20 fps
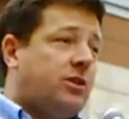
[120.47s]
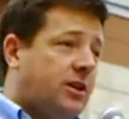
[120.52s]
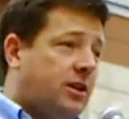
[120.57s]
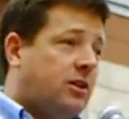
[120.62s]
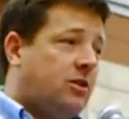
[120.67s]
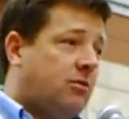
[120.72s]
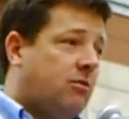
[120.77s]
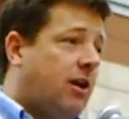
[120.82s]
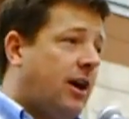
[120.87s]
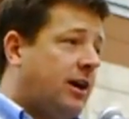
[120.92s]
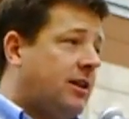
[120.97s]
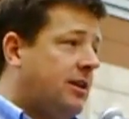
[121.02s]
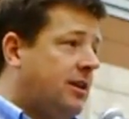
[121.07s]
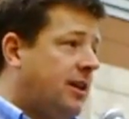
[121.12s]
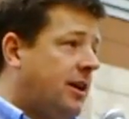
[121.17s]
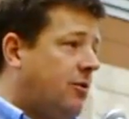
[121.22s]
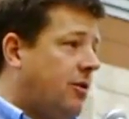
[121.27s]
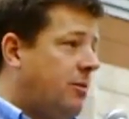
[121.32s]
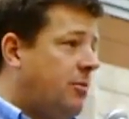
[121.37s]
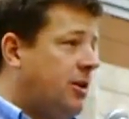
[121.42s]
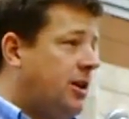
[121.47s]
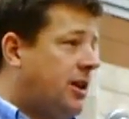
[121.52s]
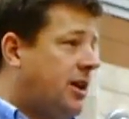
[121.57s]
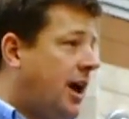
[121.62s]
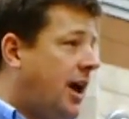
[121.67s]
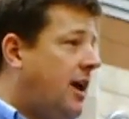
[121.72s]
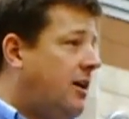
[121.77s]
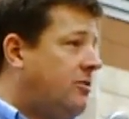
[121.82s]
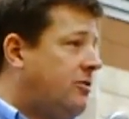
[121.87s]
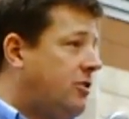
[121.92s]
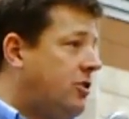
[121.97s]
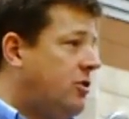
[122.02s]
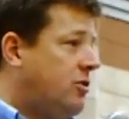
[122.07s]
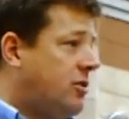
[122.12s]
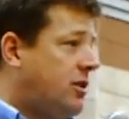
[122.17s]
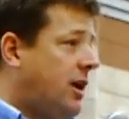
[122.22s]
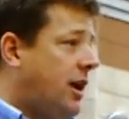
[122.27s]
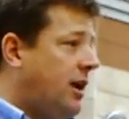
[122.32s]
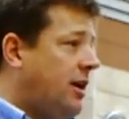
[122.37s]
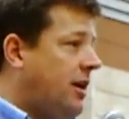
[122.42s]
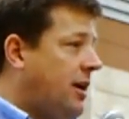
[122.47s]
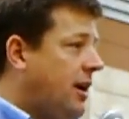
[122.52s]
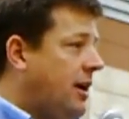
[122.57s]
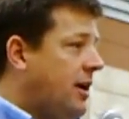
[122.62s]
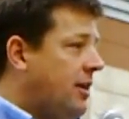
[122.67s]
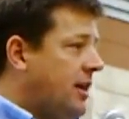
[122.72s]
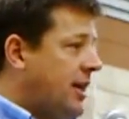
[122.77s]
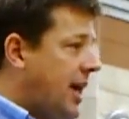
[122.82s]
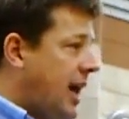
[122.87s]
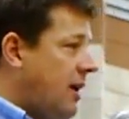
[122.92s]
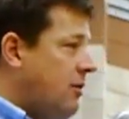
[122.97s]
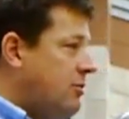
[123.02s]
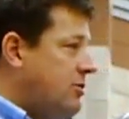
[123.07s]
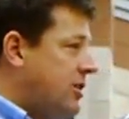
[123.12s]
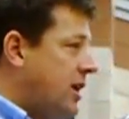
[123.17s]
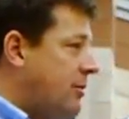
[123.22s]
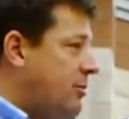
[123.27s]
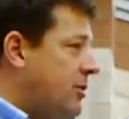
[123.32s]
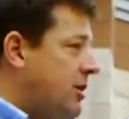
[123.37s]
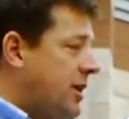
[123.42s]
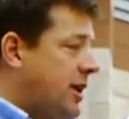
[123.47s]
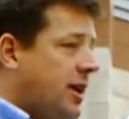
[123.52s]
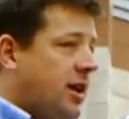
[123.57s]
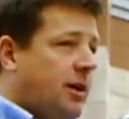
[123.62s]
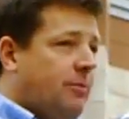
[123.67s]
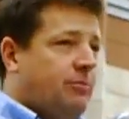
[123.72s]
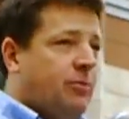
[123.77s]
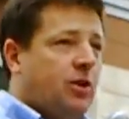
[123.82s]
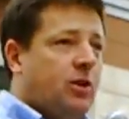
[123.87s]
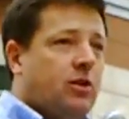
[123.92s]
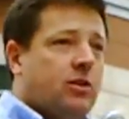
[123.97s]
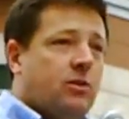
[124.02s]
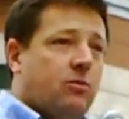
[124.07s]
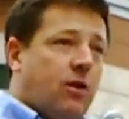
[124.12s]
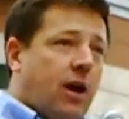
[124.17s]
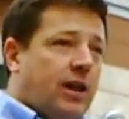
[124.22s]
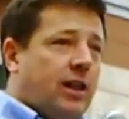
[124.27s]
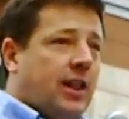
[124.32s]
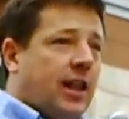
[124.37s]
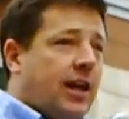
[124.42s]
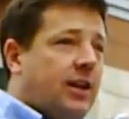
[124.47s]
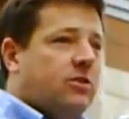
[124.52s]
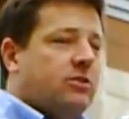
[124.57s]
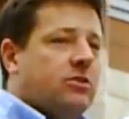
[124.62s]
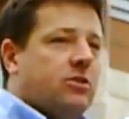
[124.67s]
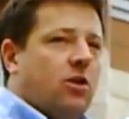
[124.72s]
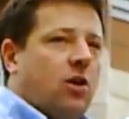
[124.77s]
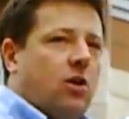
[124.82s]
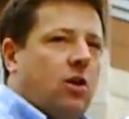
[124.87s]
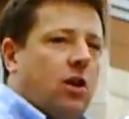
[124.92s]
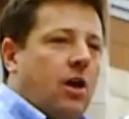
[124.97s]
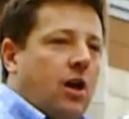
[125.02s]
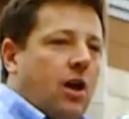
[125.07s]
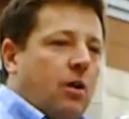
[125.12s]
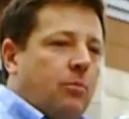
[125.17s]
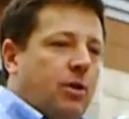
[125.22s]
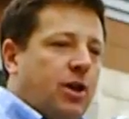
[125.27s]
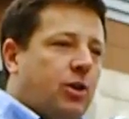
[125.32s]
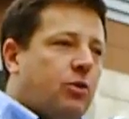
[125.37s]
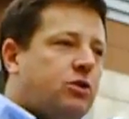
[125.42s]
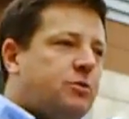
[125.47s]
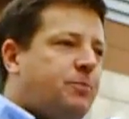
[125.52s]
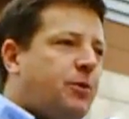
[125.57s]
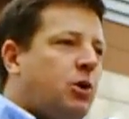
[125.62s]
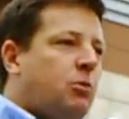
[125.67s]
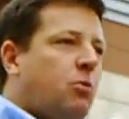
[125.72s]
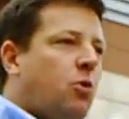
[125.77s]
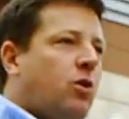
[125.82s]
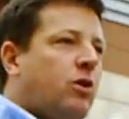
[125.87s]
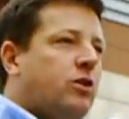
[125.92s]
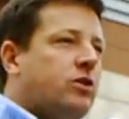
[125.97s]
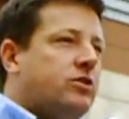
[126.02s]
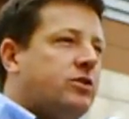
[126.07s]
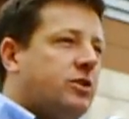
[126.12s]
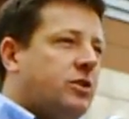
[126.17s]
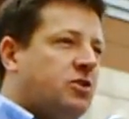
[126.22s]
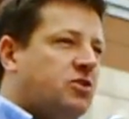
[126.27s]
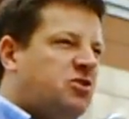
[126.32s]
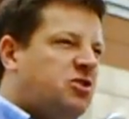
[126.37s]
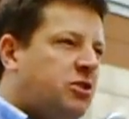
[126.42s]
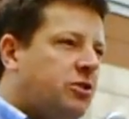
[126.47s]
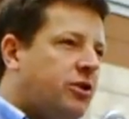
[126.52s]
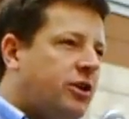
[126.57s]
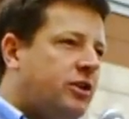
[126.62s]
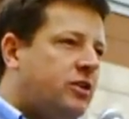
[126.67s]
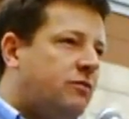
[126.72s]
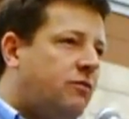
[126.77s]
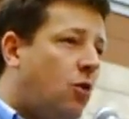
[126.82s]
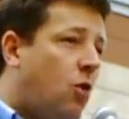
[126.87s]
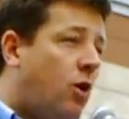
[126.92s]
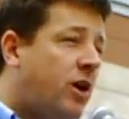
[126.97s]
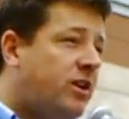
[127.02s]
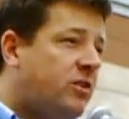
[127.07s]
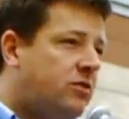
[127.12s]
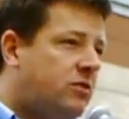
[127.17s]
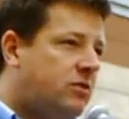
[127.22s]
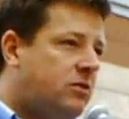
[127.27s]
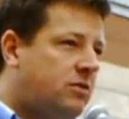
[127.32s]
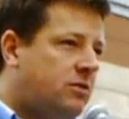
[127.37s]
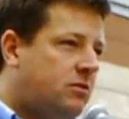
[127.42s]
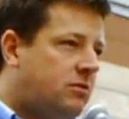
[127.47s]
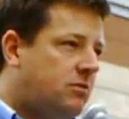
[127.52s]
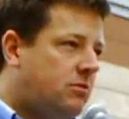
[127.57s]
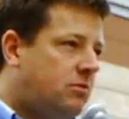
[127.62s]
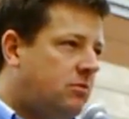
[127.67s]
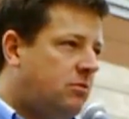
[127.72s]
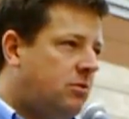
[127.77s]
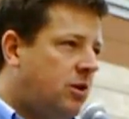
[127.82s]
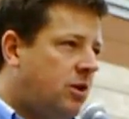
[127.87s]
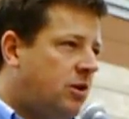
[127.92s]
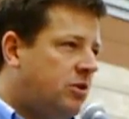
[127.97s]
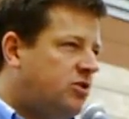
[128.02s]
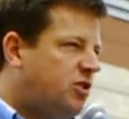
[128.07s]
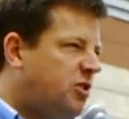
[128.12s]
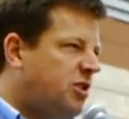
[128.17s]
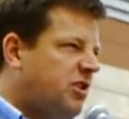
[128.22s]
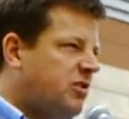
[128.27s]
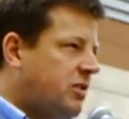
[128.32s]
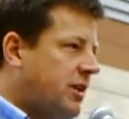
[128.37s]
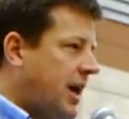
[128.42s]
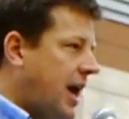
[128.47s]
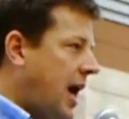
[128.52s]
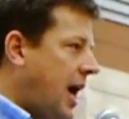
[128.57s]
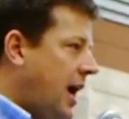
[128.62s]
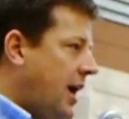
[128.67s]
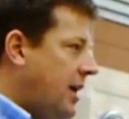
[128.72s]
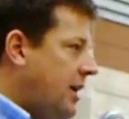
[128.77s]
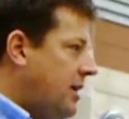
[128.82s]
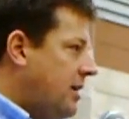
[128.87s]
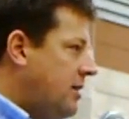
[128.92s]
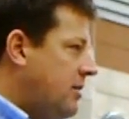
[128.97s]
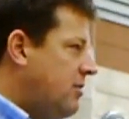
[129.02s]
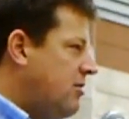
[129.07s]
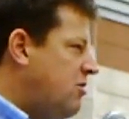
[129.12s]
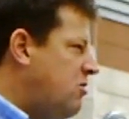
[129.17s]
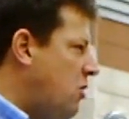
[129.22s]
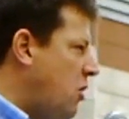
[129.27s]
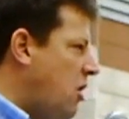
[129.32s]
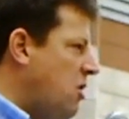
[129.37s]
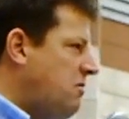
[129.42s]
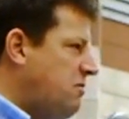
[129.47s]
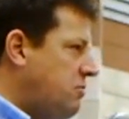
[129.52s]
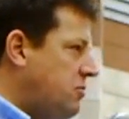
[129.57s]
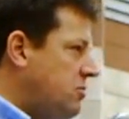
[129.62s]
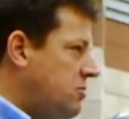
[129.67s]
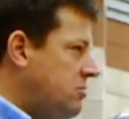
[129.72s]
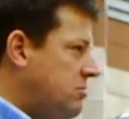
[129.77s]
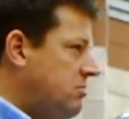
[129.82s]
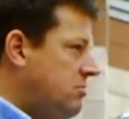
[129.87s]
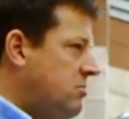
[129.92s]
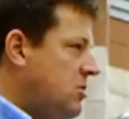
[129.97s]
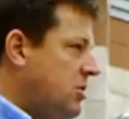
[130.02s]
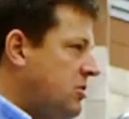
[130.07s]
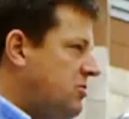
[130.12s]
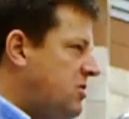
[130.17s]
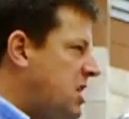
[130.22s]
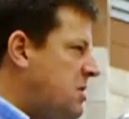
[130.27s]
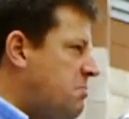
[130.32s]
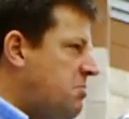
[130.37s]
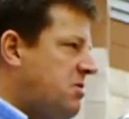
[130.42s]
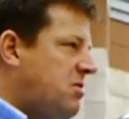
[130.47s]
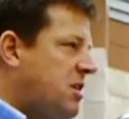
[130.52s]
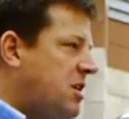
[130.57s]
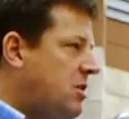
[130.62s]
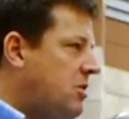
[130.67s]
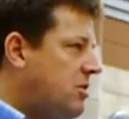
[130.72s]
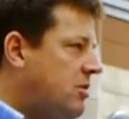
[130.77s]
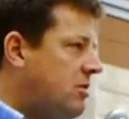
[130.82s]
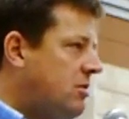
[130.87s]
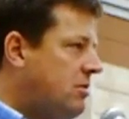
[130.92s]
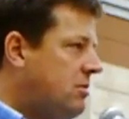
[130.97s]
correctly. They were able to count, you know, the count was able to get up, you know, and the right letters and all. But here was Bill Moyers in a serious voice, serious guy, thoughtful, deep thinker.